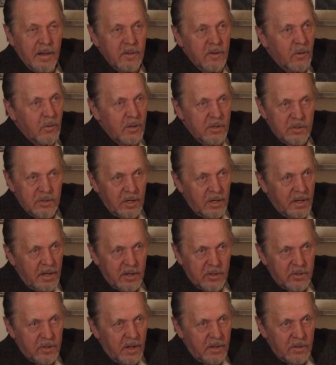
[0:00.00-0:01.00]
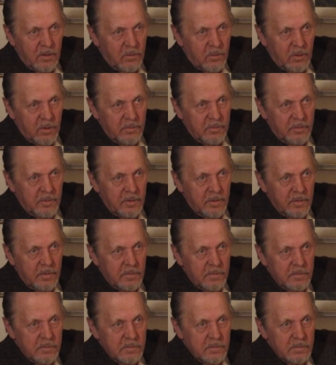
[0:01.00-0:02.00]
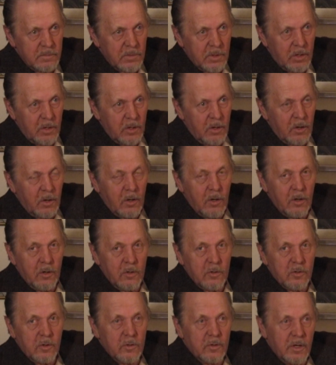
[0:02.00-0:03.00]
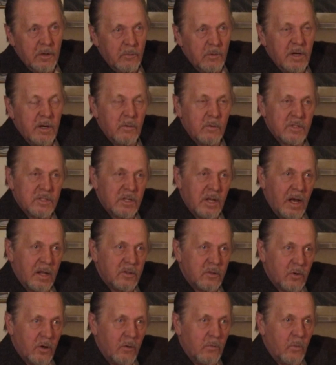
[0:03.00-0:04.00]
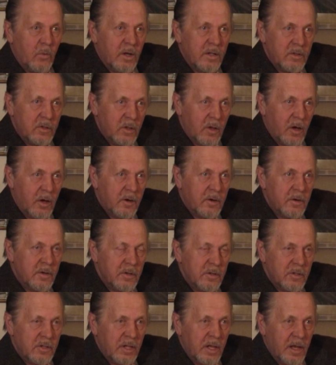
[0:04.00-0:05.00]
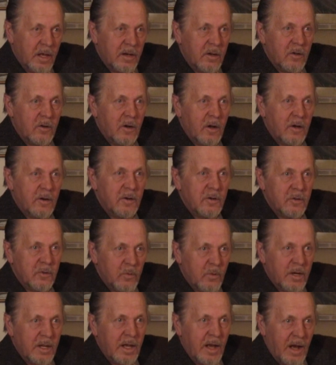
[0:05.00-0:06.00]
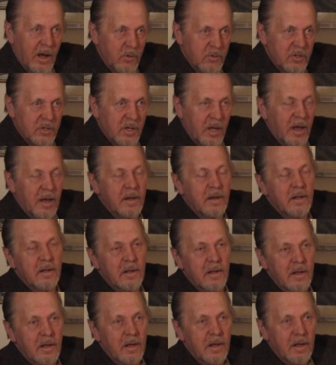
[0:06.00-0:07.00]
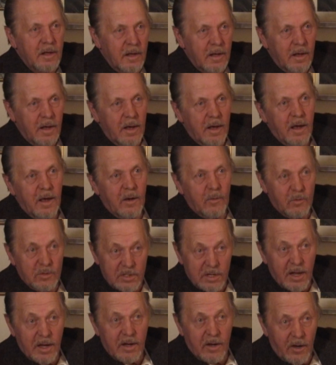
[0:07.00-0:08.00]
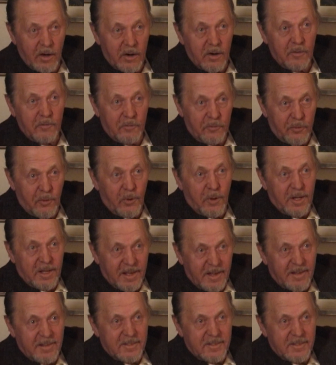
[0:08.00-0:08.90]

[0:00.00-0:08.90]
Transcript: had no insulation on the roof. So that when it was 110 or 120 outside, it was like 140